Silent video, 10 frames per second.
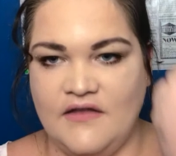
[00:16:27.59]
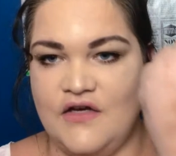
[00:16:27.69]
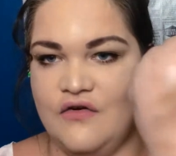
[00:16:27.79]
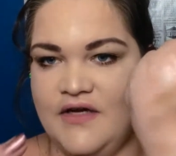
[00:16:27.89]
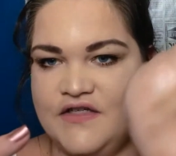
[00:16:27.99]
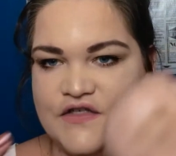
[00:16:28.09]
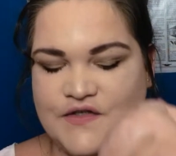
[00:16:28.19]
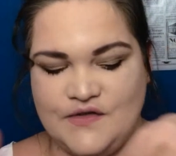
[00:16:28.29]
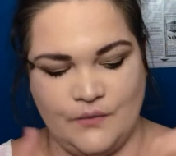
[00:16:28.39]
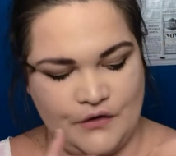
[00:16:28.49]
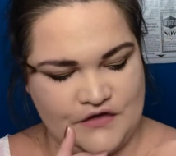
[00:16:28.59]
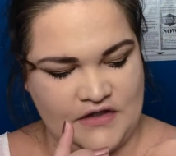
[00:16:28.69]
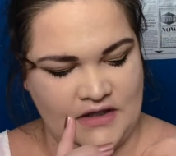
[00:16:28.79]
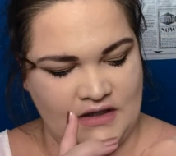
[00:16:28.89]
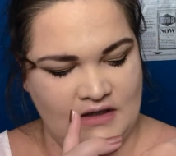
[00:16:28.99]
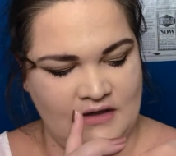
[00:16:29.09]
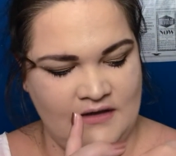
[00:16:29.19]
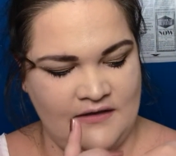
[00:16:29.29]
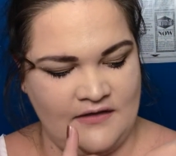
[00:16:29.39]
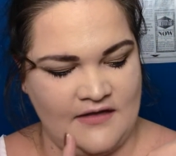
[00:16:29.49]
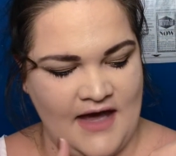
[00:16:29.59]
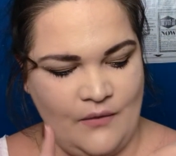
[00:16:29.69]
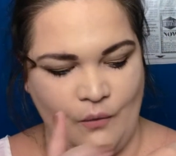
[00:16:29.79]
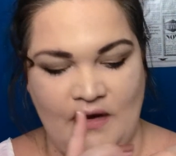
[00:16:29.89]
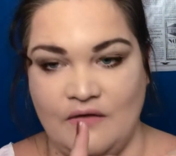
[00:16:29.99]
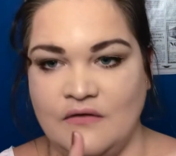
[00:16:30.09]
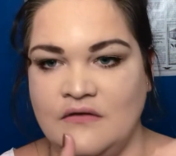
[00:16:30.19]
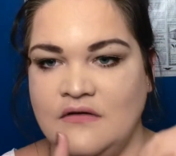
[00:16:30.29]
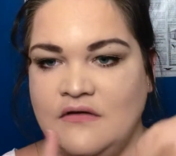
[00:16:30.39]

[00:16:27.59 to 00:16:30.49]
not actually swatching that well,